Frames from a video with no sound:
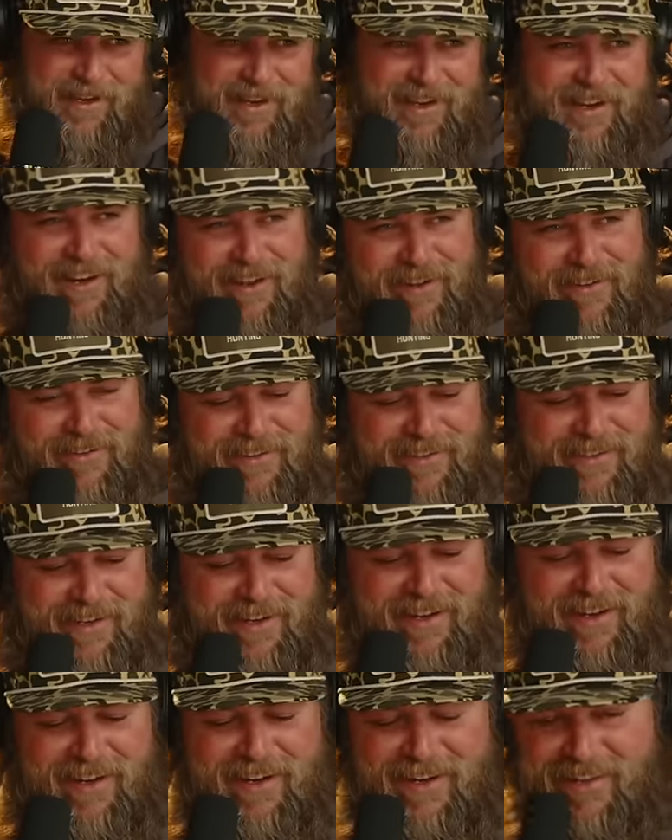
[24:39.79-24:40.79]
You know, it's
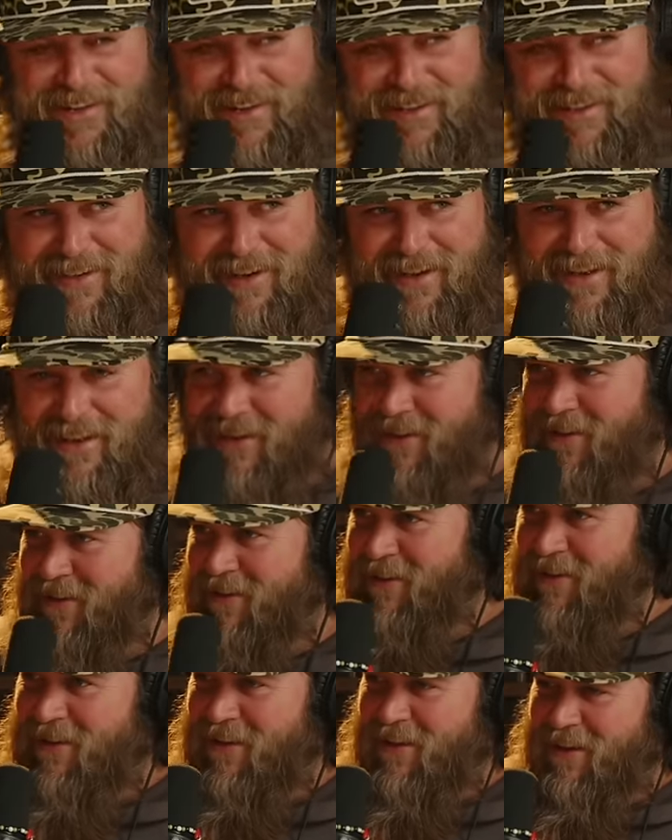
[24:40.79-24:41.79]
not kind of sounds like a
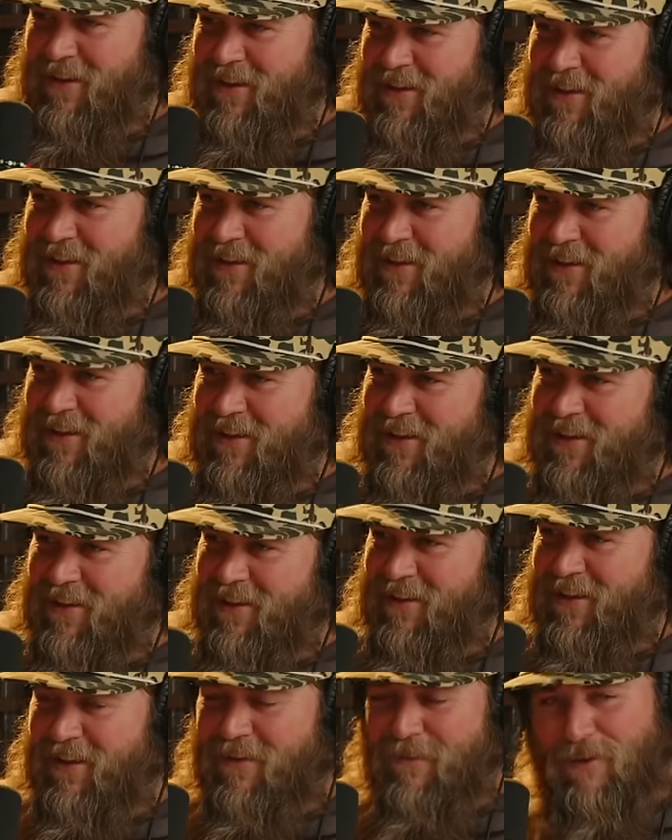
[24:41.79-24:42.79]

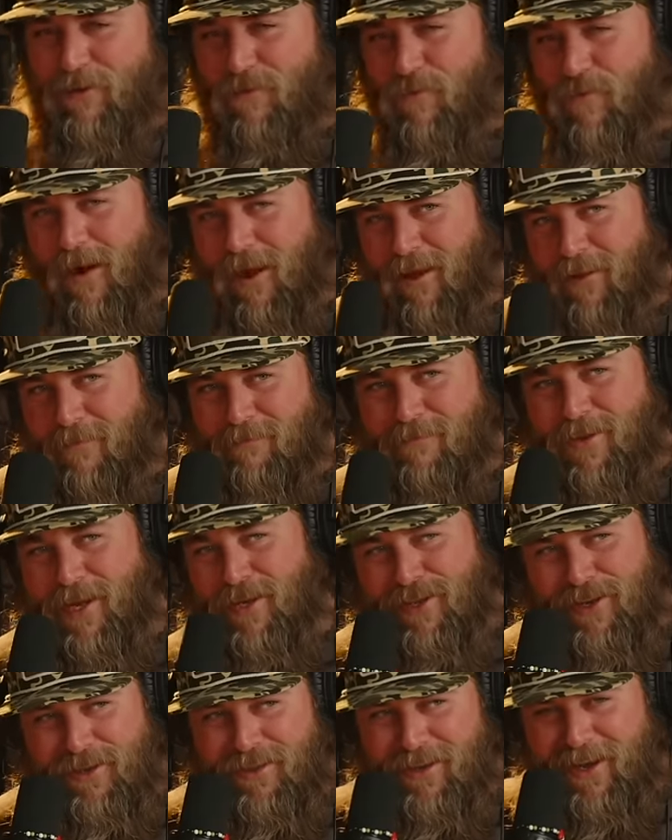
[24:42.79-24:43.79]
kind of a, gr- a
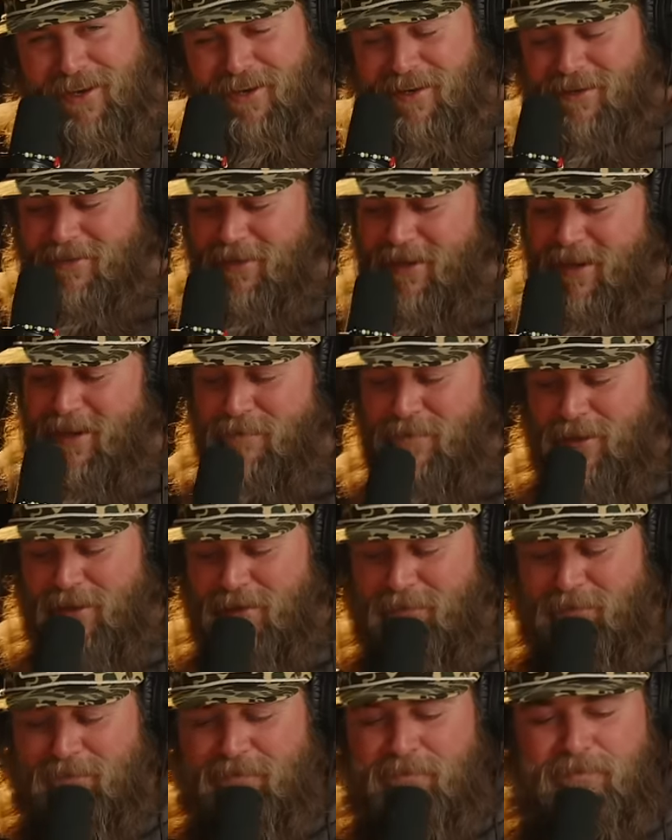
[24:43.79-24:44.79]
bitchy thing to say, but
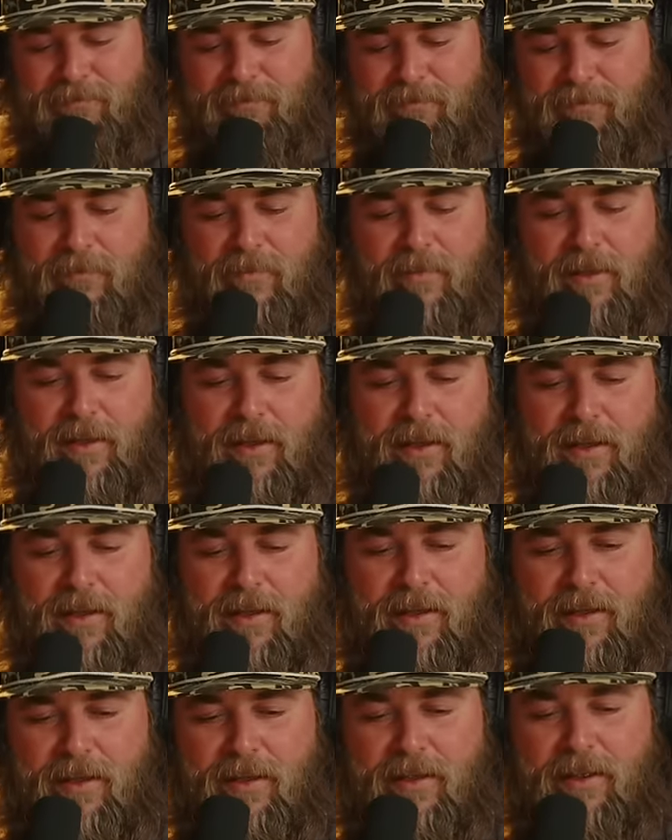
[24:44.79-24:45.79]

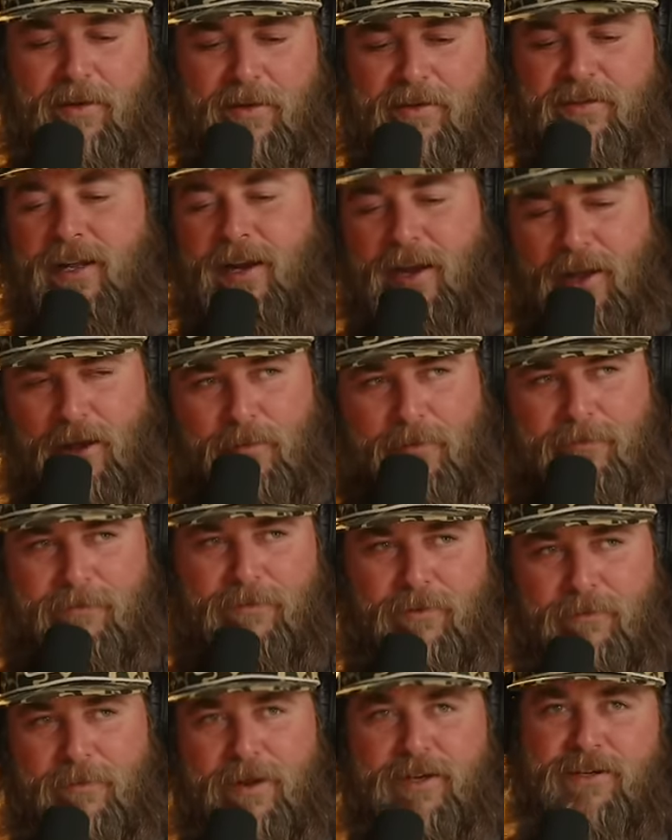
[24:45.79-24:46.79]
you know, I was kind of hoping
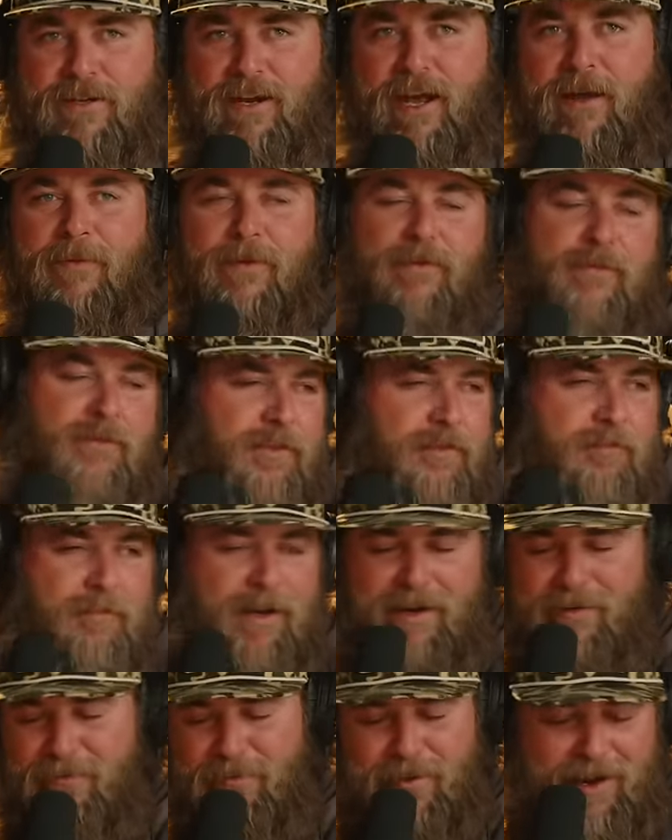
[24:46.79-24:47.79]
for a bunch of doubles,
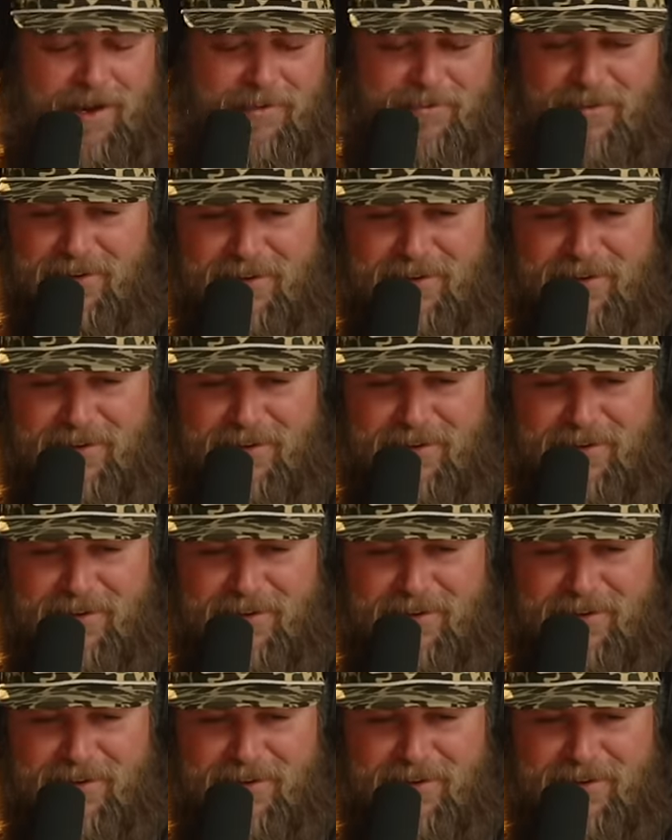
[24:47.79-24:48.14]
but whatever.